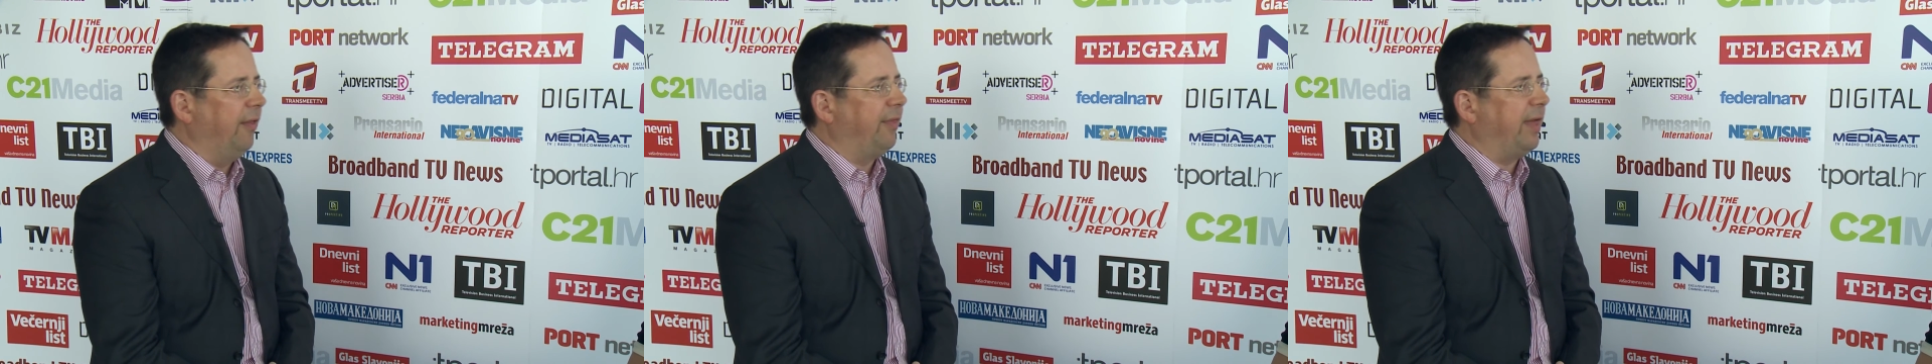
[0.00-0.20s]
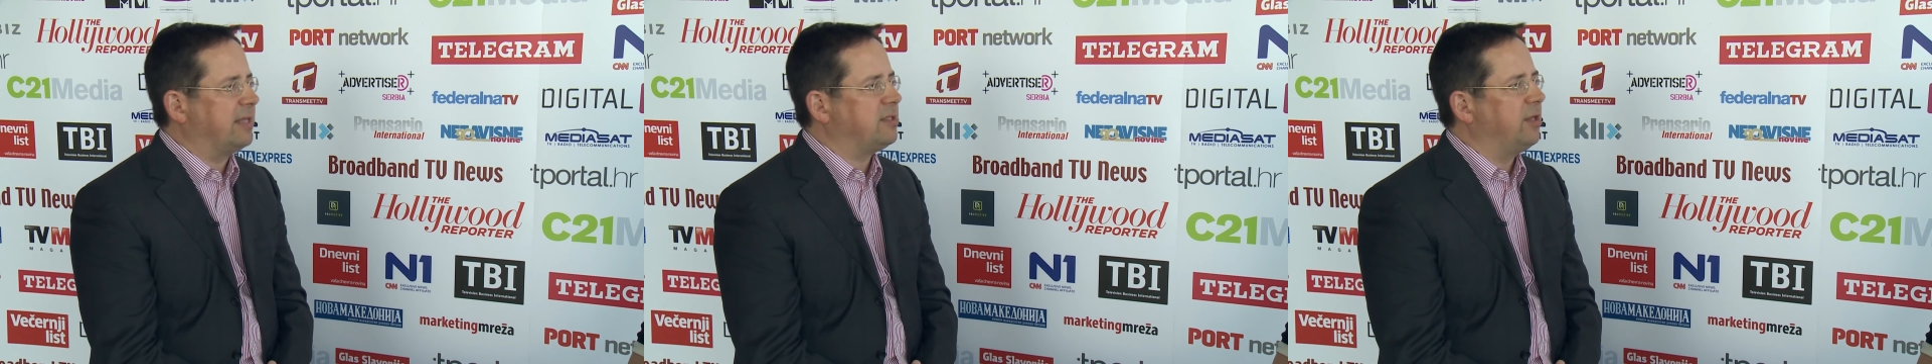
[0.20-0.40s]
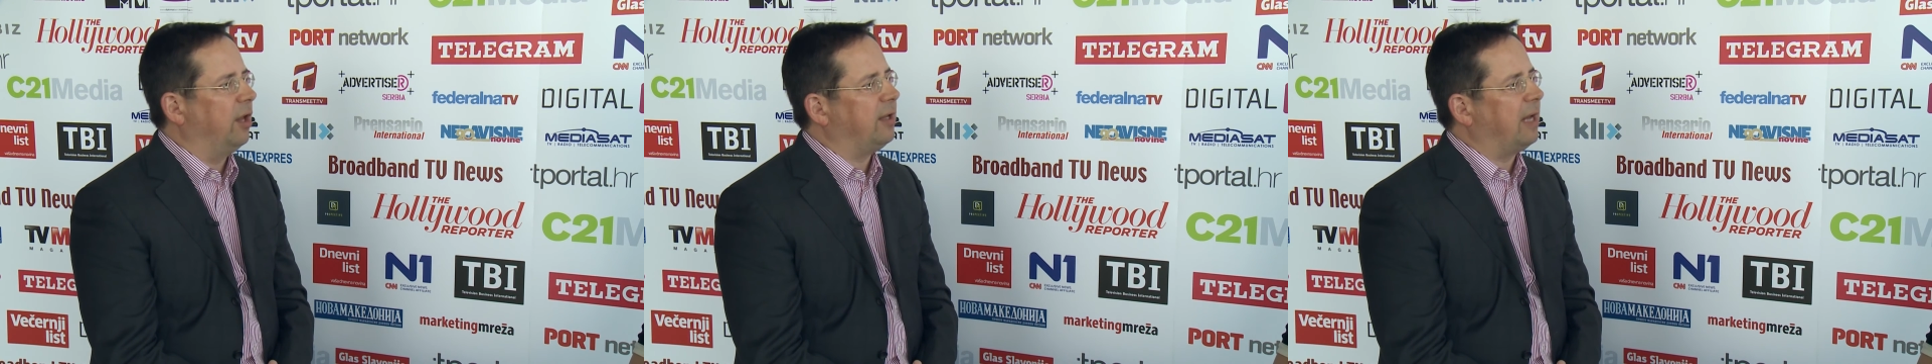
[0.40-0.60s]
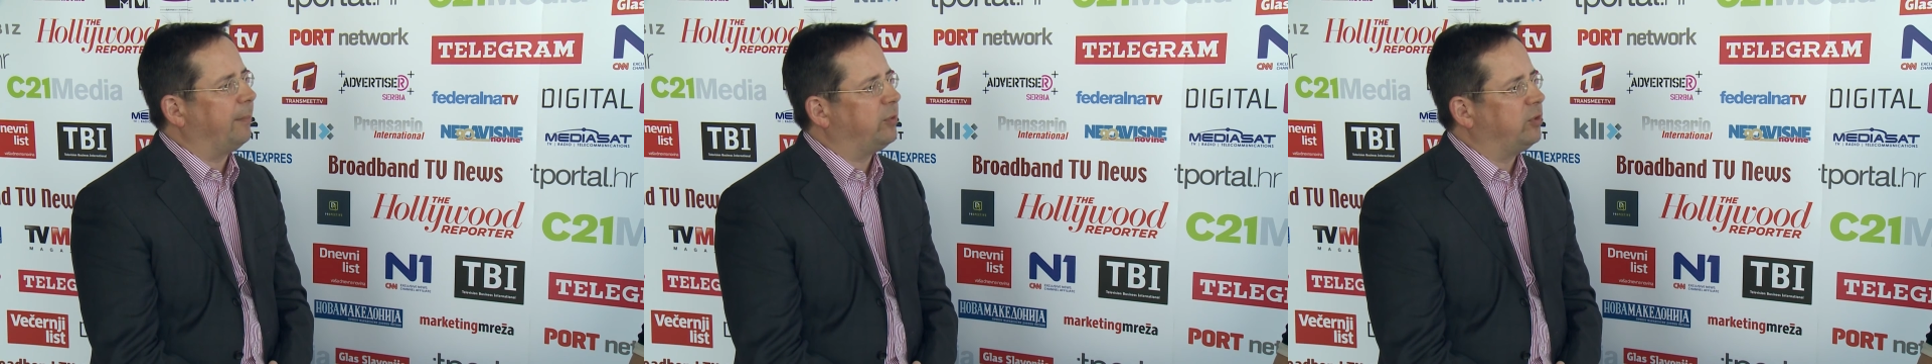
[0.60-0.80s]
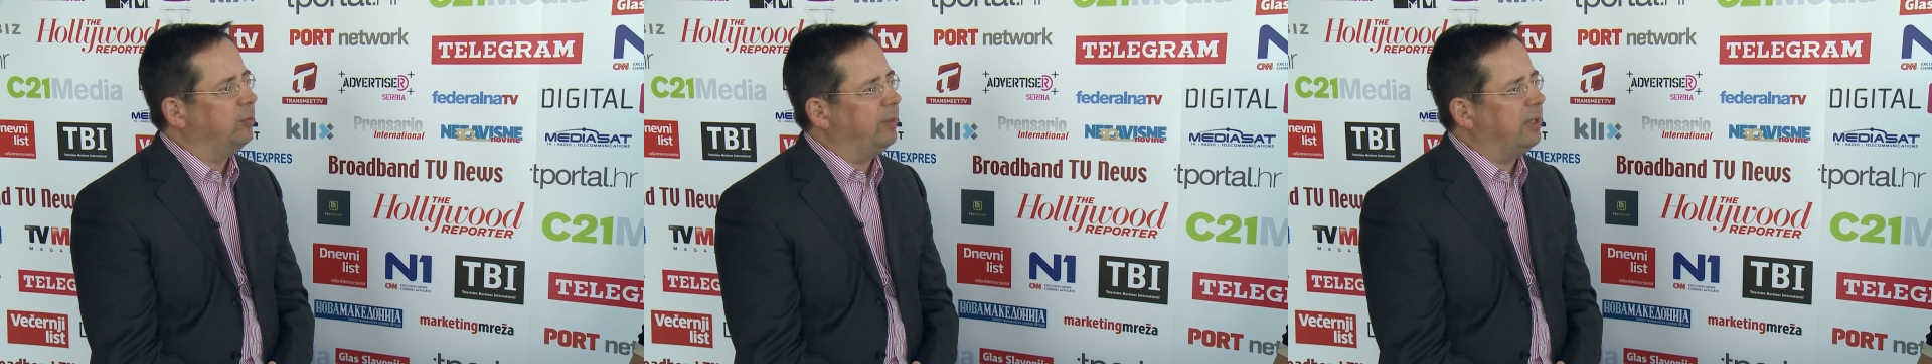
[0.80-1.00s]
That's not
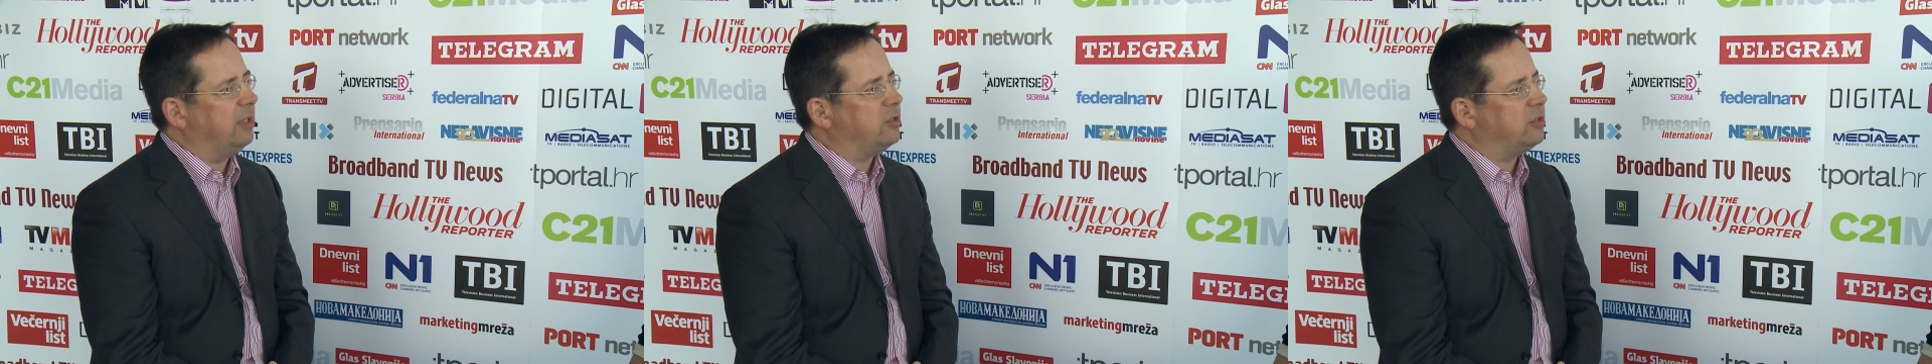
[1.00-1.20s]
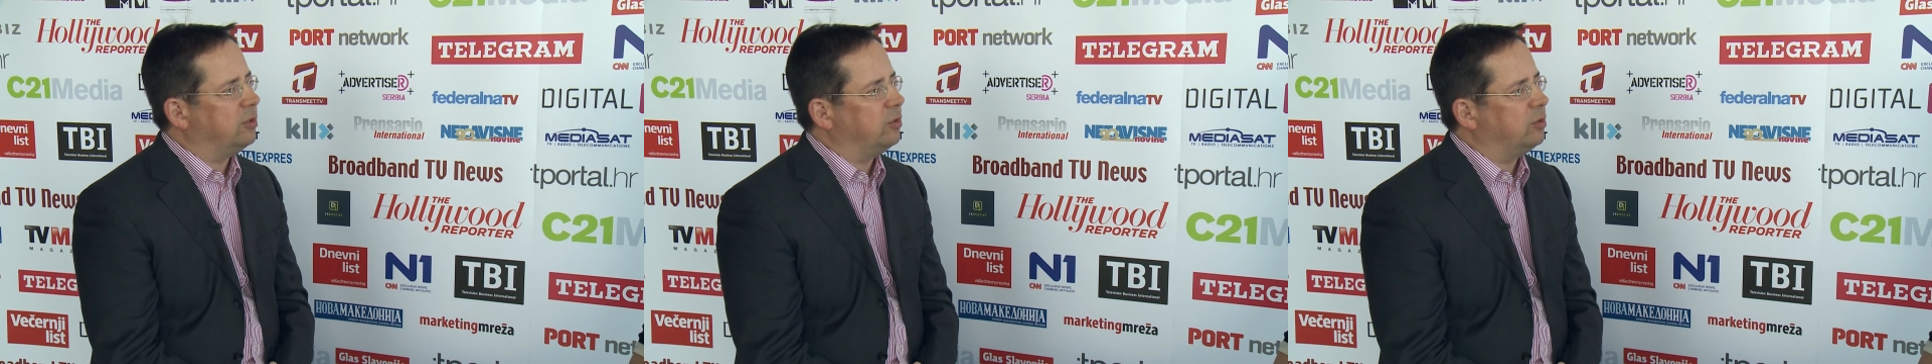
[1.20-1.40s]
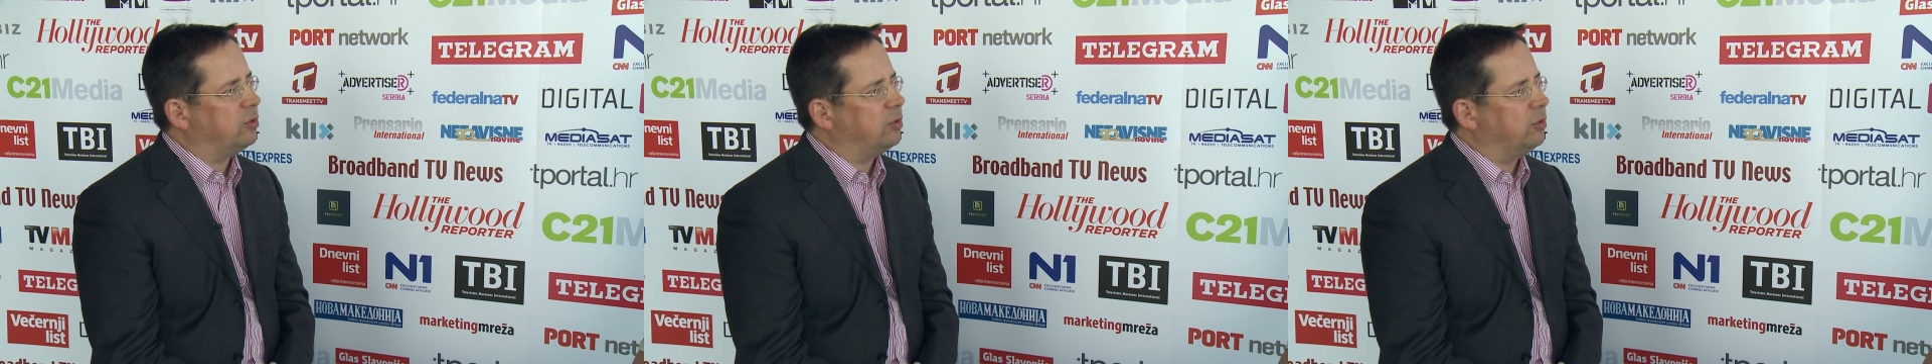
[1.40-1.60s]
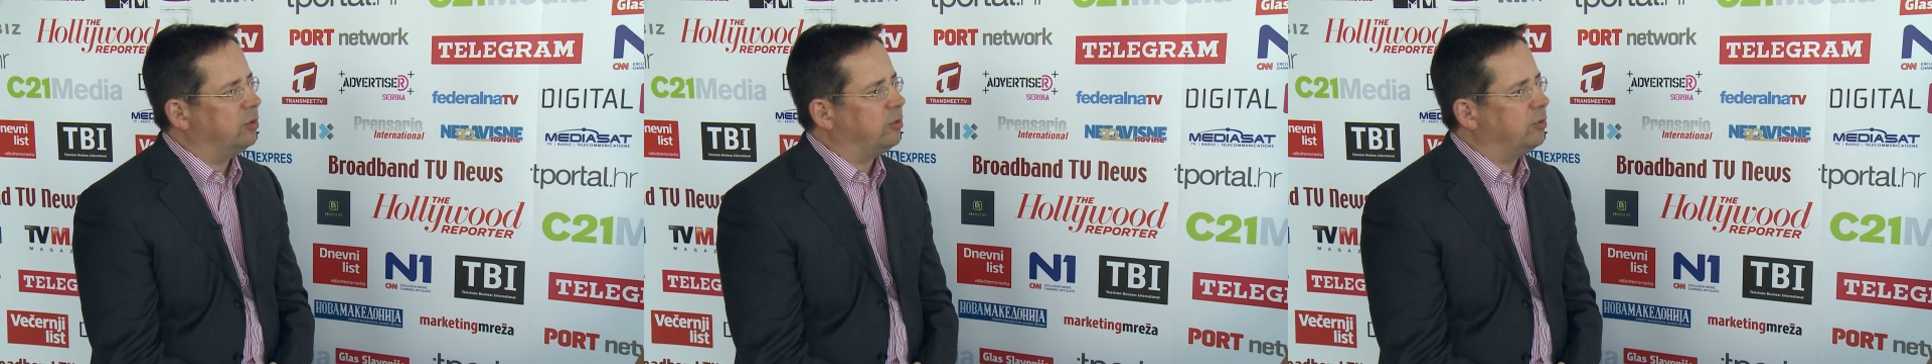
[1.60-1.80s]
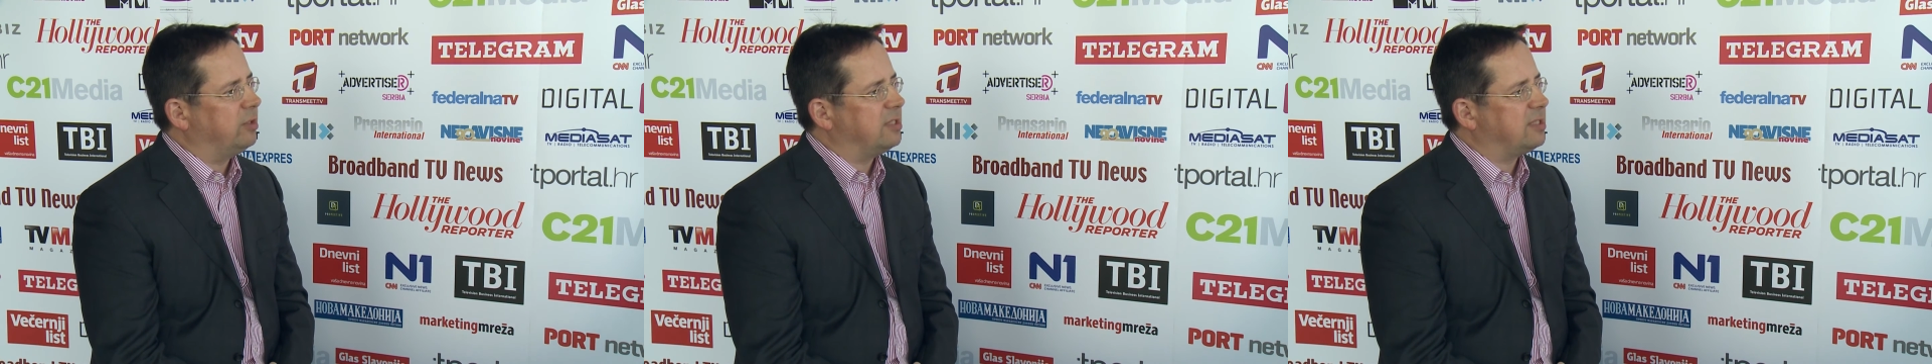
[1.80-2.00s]
up to me
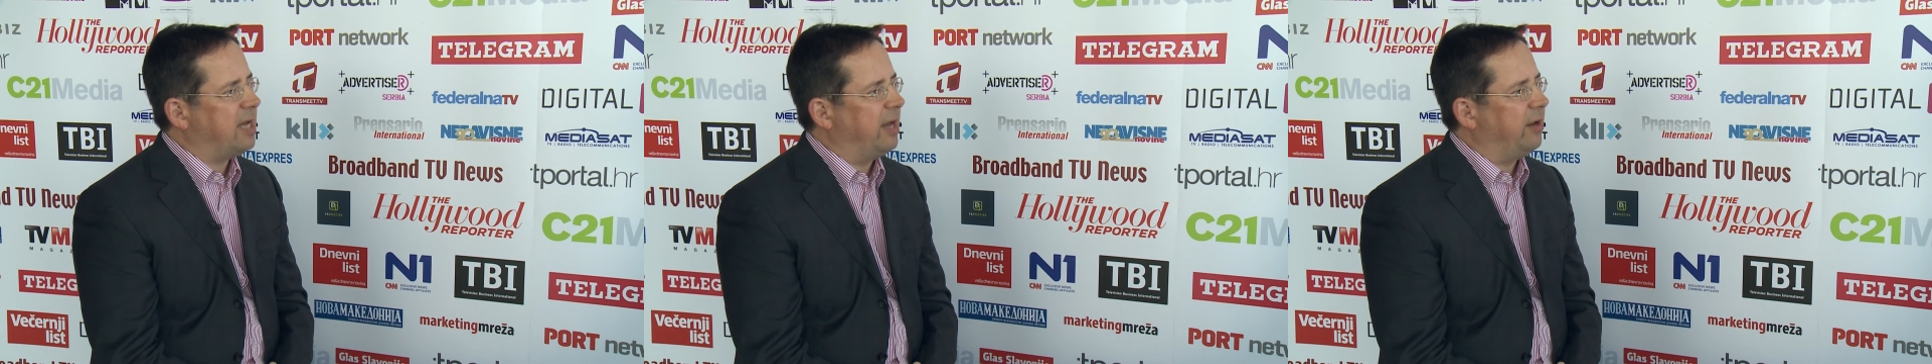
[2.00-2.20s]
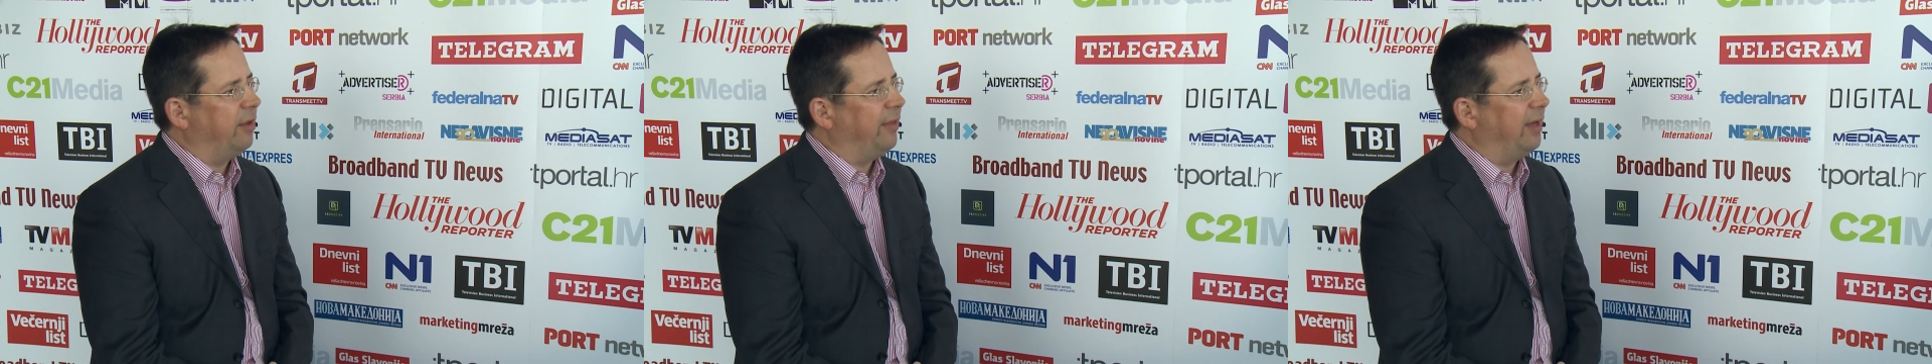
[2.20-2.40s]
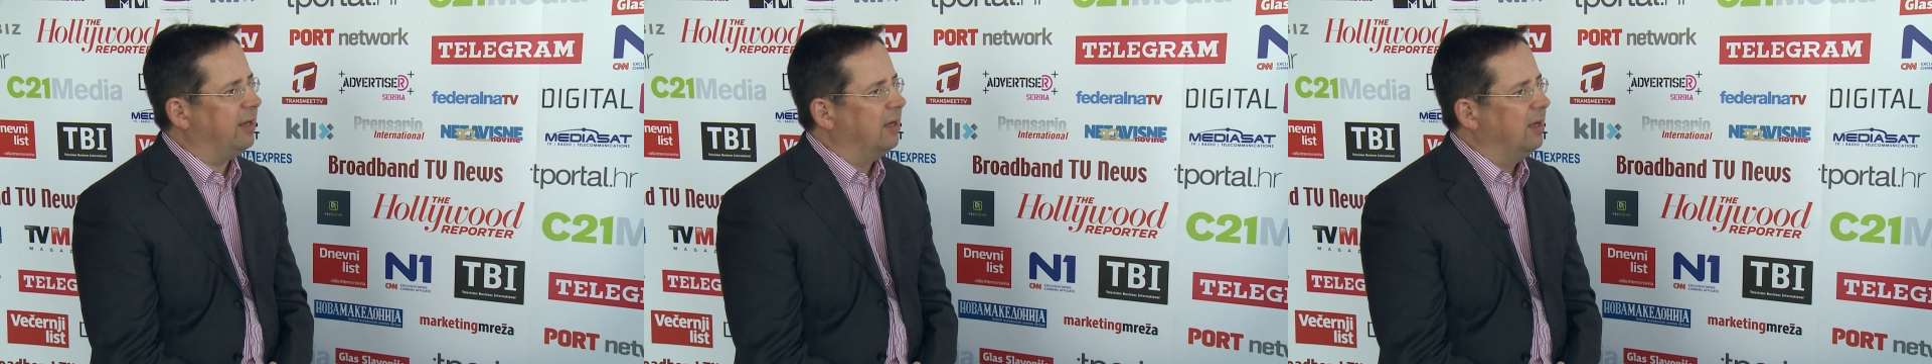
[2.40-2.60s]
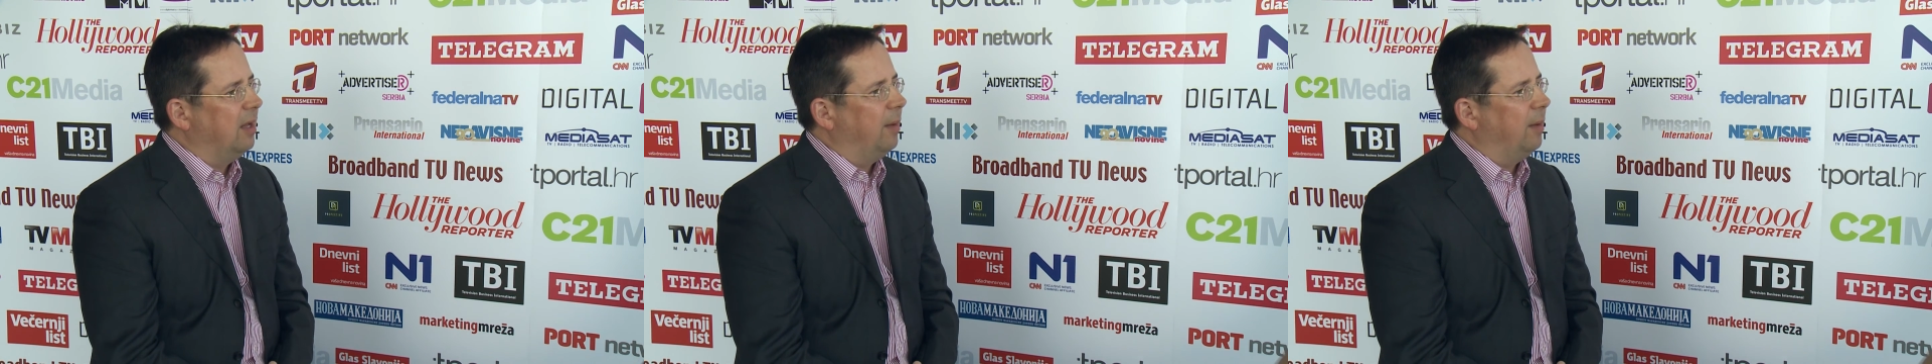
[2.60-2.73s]
to decide on that.